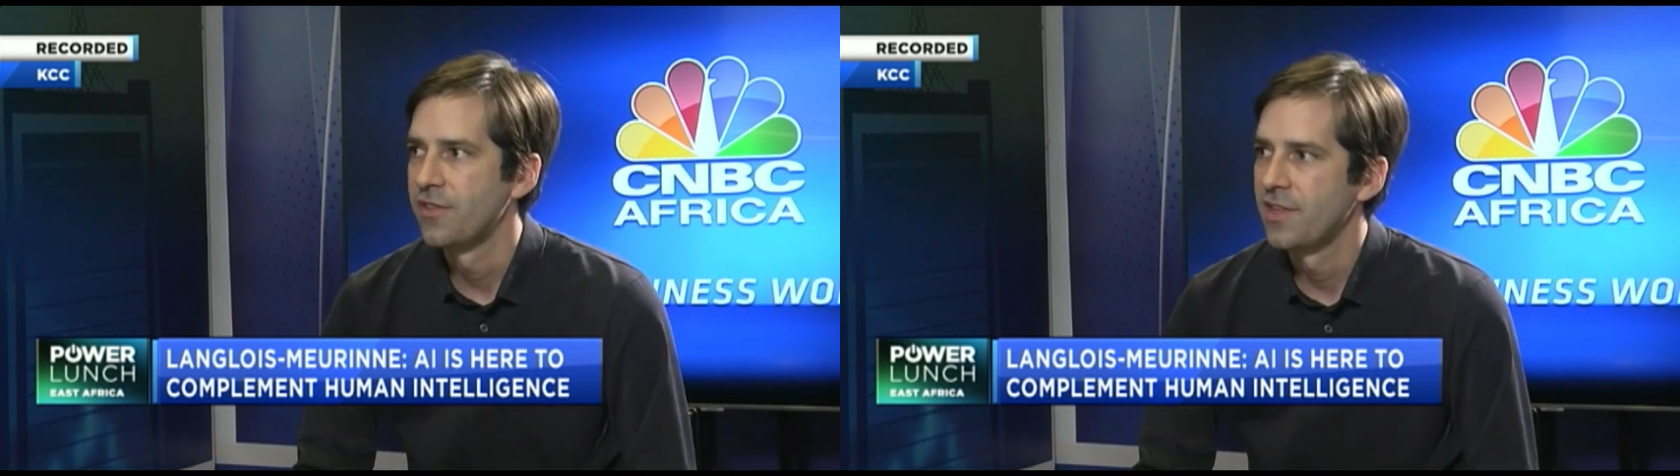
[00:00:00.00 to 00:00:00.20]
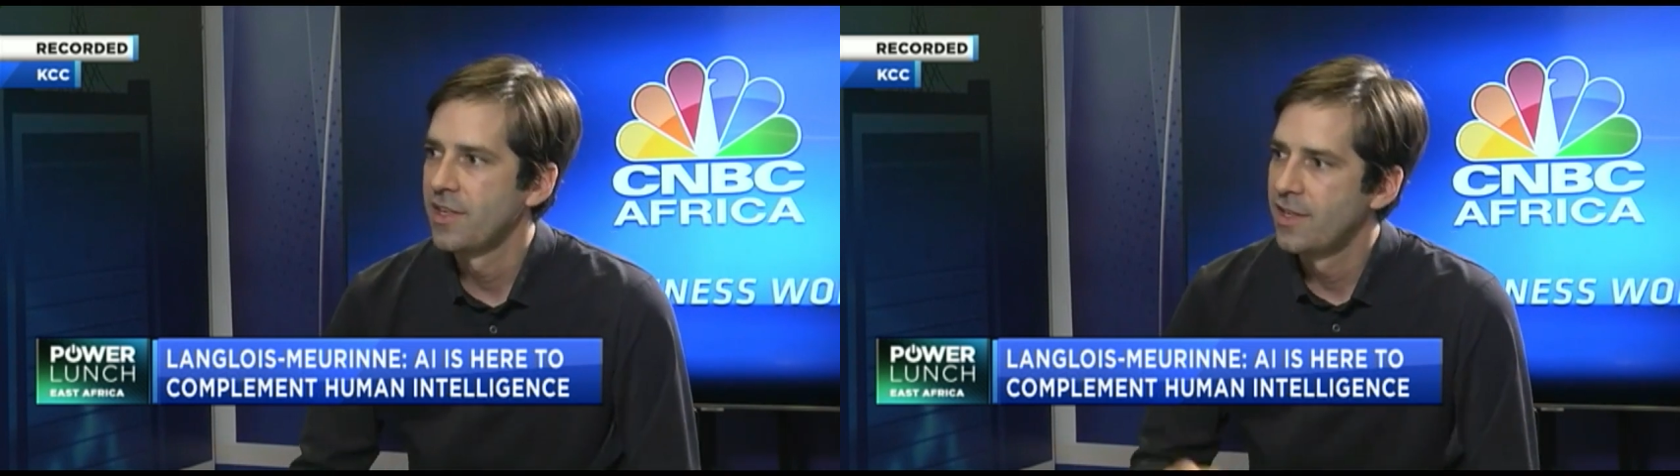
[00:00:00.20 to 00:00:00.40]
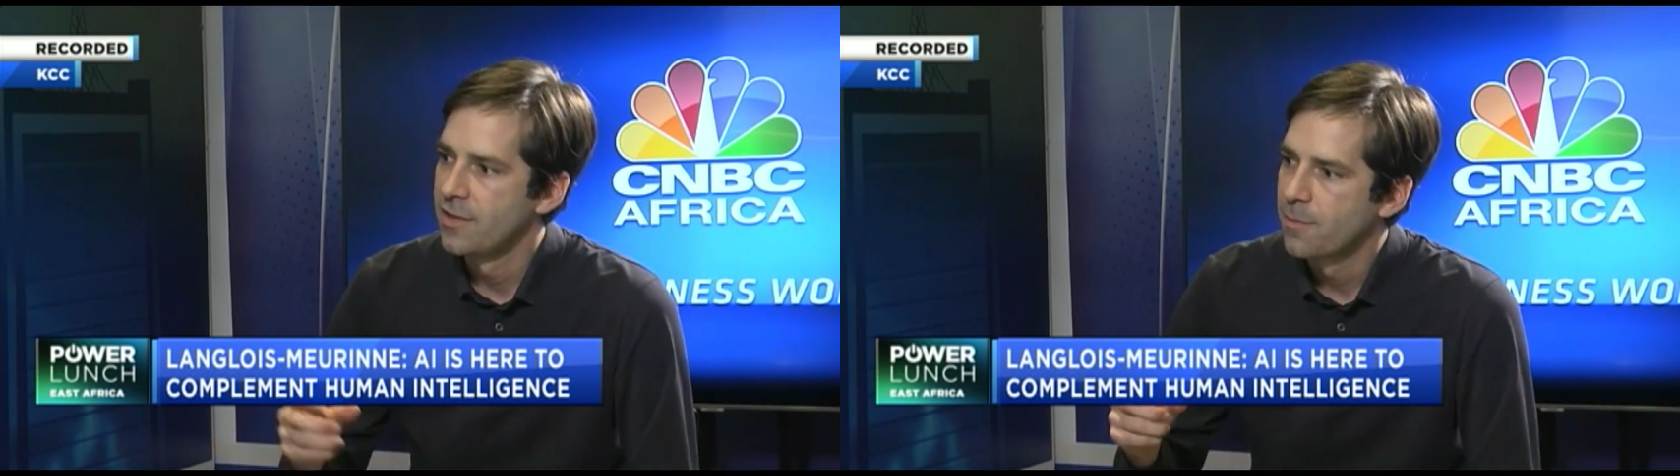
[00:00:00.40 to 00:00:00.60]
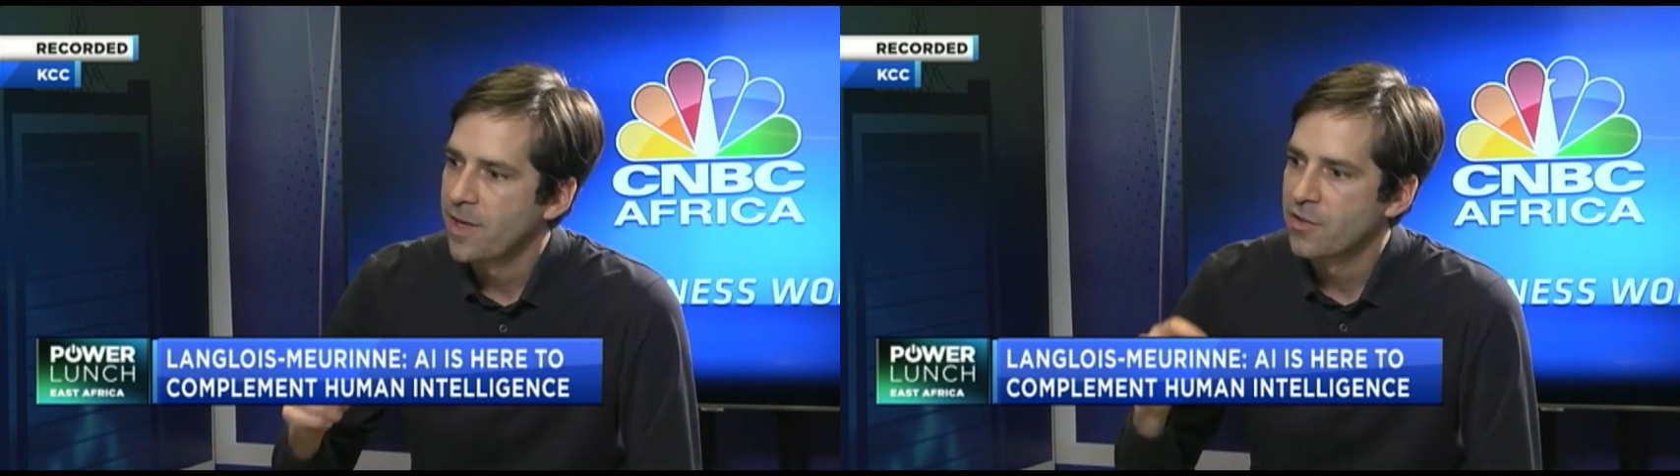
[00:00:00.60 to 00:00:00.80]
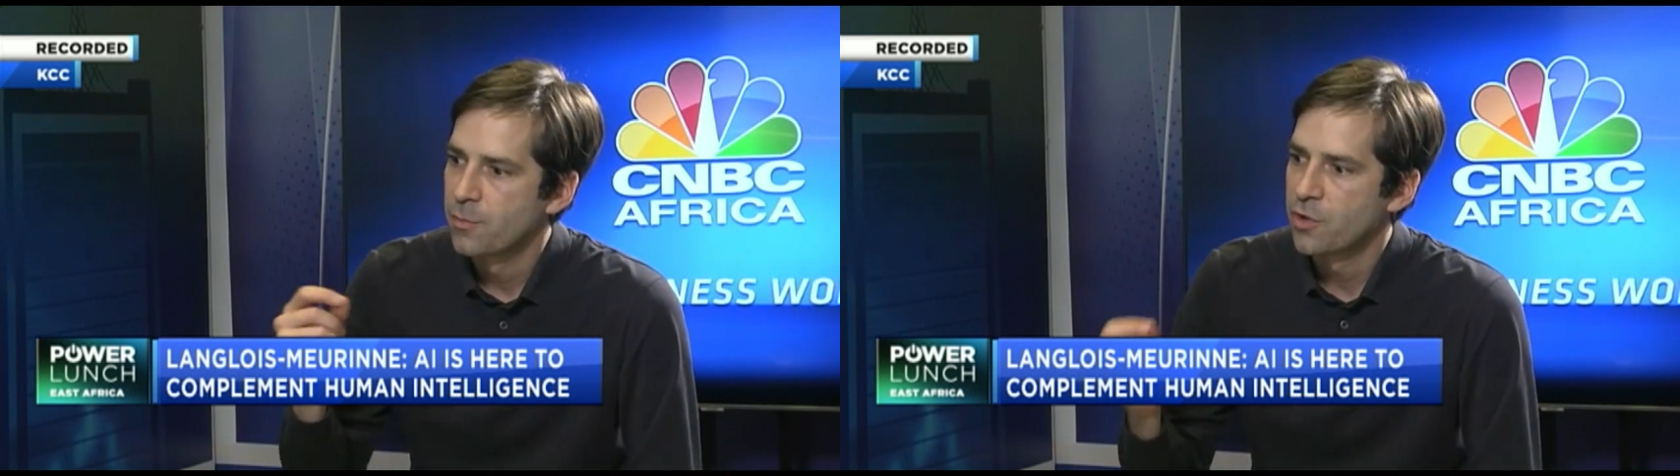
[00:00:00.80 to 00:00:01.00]
So I think
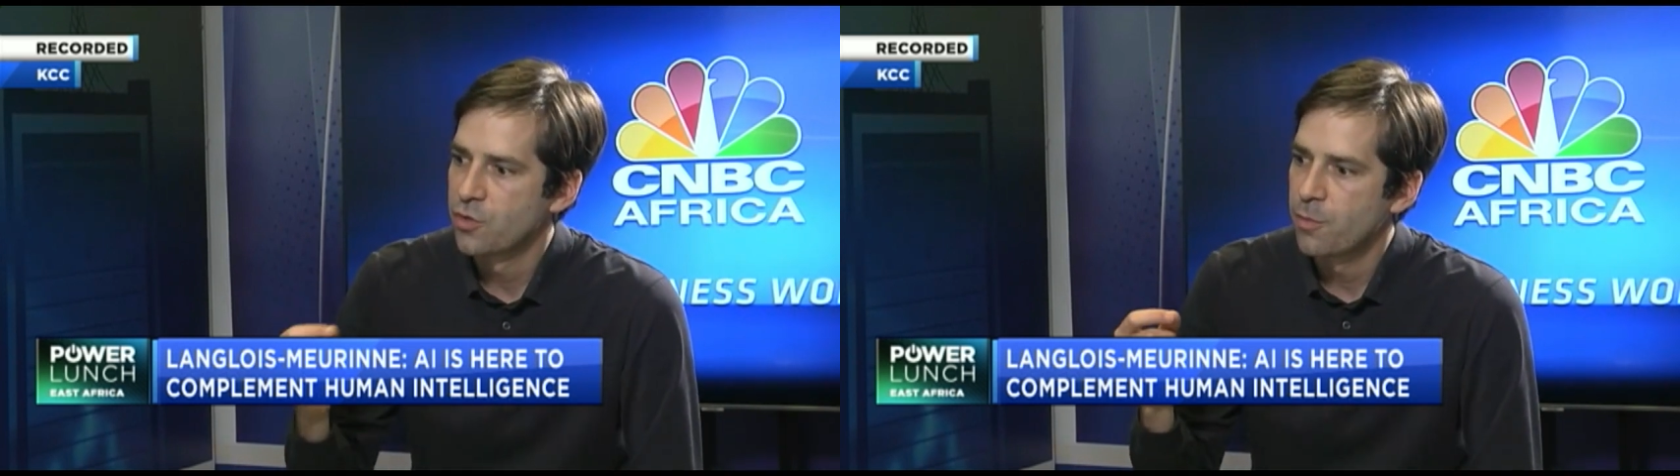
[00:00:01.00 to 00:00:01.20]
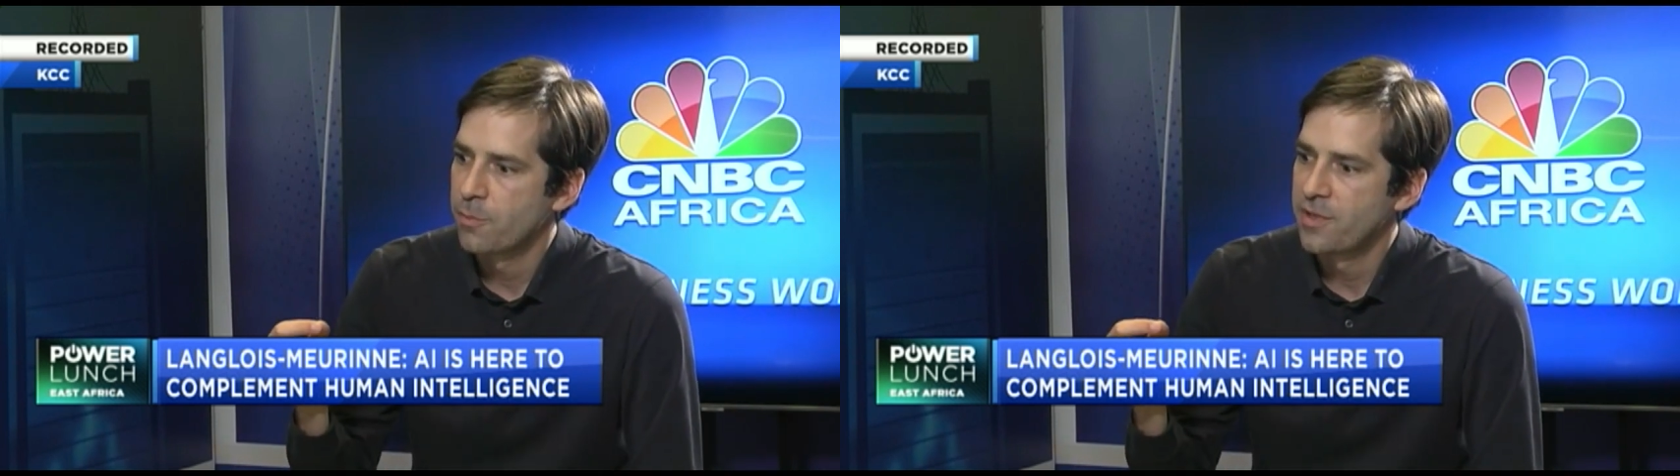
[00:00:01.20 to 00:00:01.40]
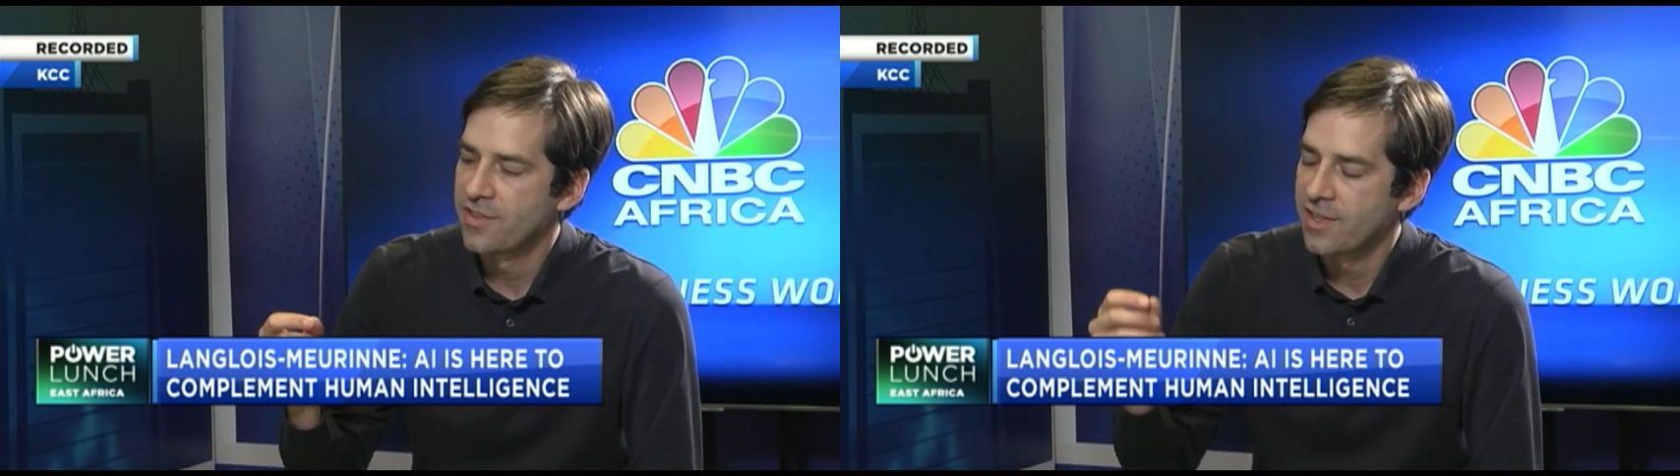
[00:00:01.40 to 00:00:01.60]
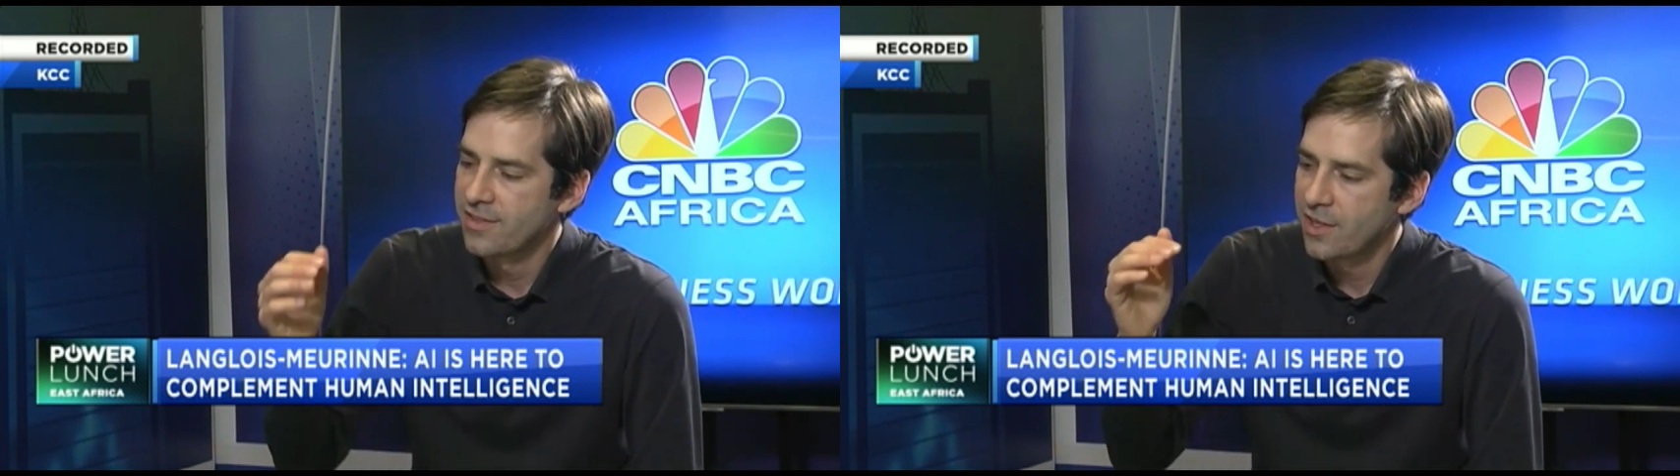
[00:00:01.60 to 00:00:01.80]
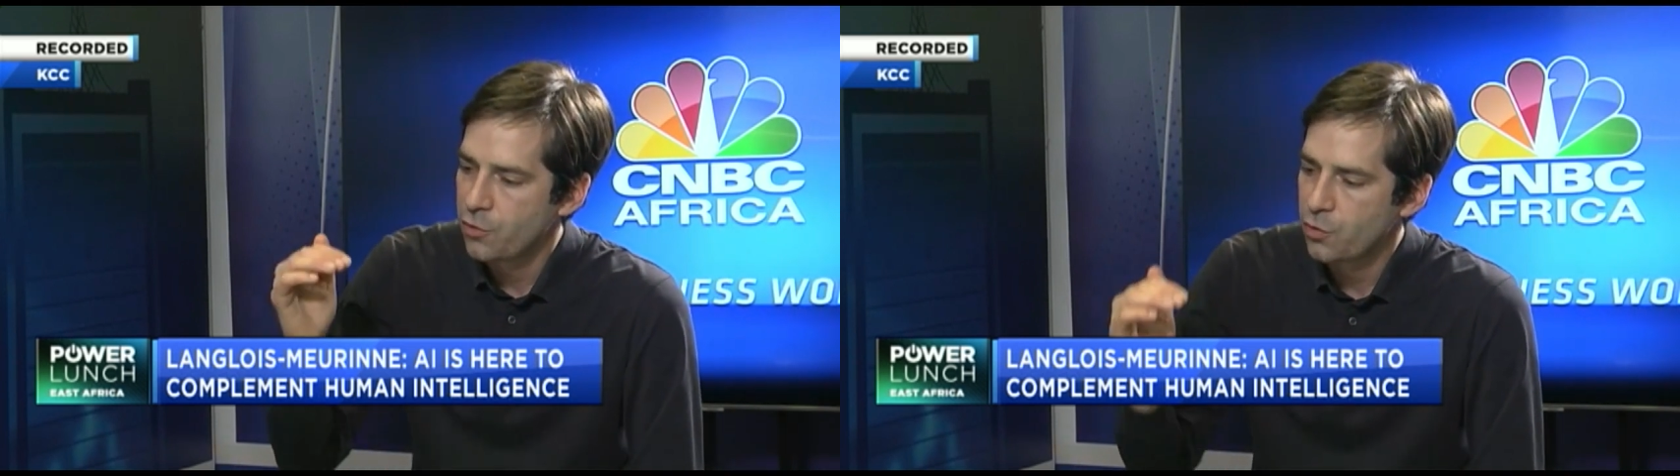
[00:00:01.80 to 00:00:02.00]
it makes much more business